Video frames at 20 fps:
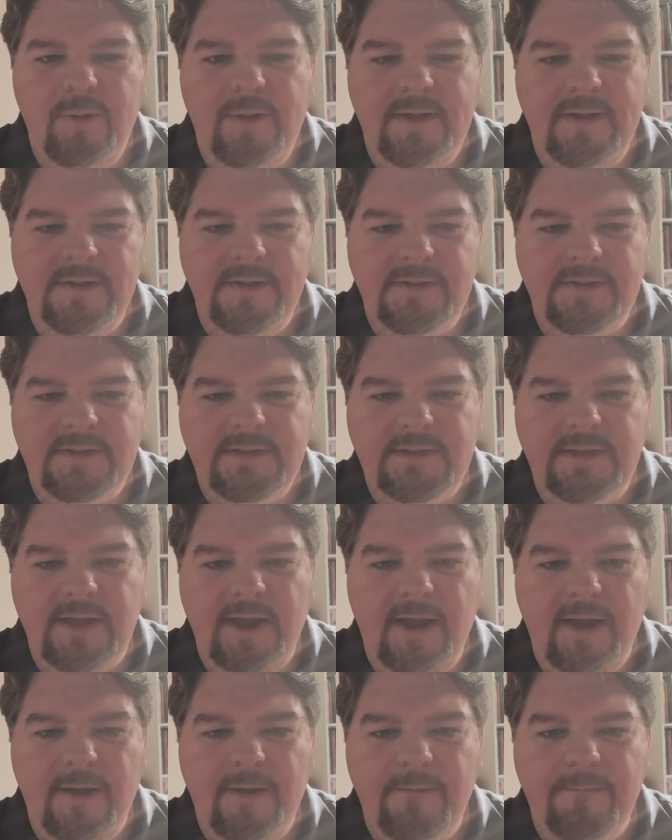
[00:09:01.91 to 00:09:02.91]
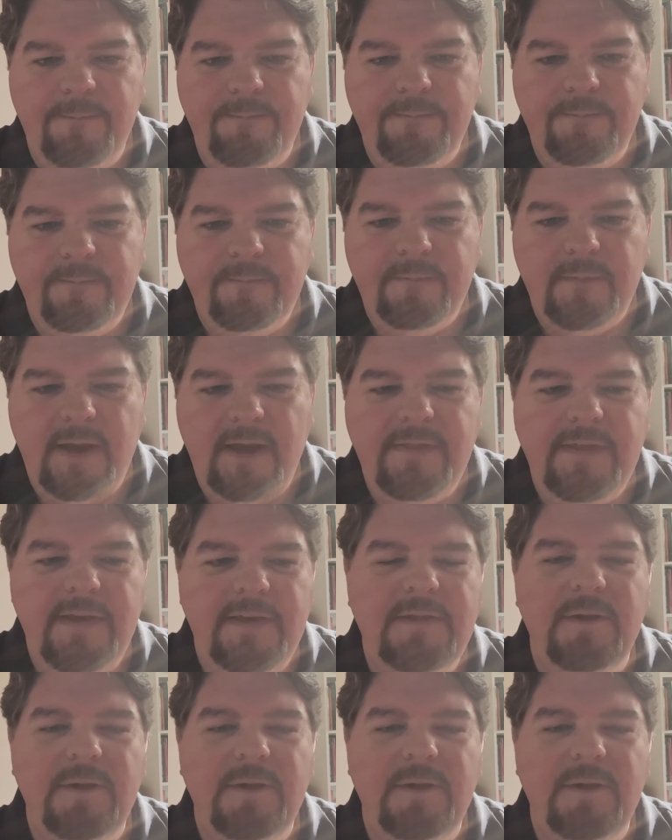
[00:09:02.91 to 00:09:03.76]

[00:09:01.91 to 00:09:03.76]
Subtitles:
is, I think the